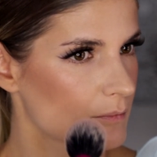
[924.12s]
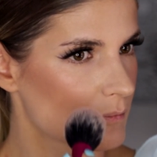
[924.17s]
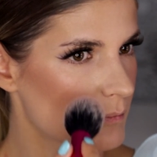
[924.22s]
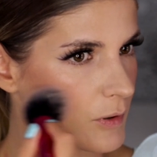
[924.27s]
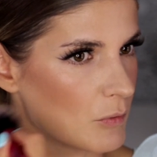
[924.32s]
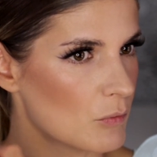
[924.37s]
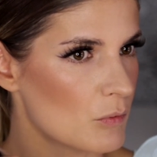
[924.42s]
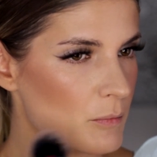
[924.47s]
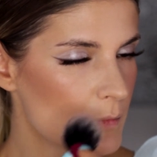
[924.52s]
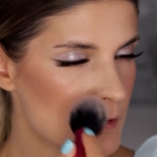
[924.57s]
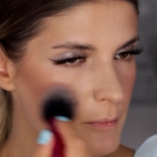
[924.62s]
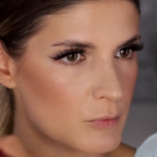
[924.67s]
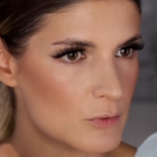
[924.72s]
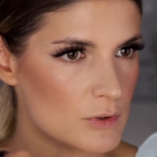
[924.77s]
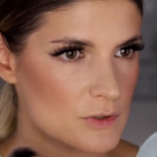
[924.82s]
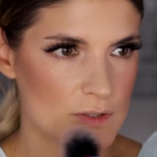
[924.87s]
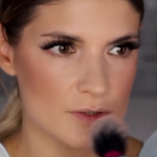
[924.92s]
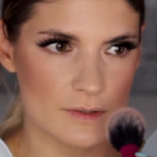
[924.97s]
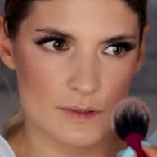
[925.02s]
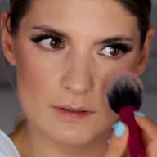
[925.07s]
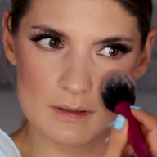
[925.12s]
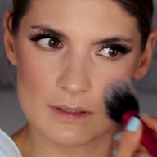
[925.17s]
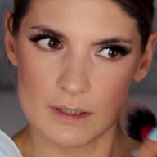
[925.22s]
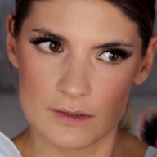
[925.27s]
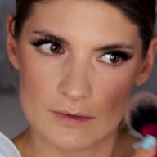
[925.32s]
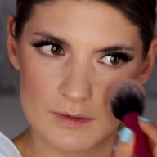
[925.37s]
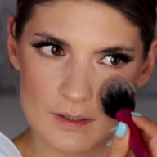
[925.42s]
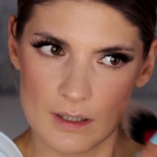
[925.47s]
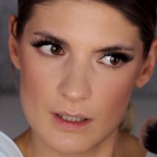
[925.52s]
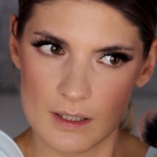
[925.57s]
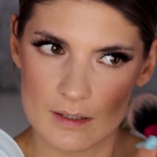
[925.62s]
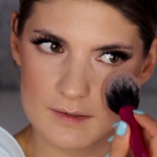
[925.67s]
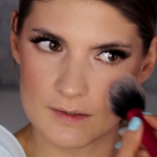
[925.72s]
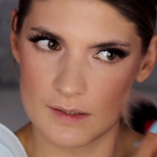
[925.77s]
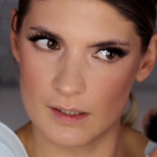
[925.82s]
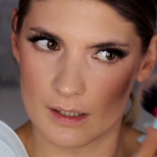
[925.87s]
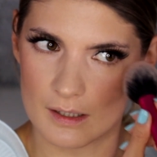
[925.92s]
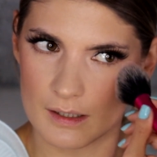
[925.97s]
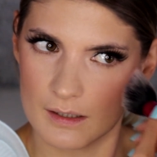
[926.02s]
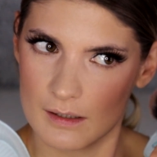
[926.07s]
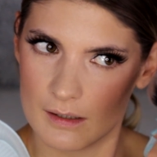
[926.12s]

But all my brushes are like dirty.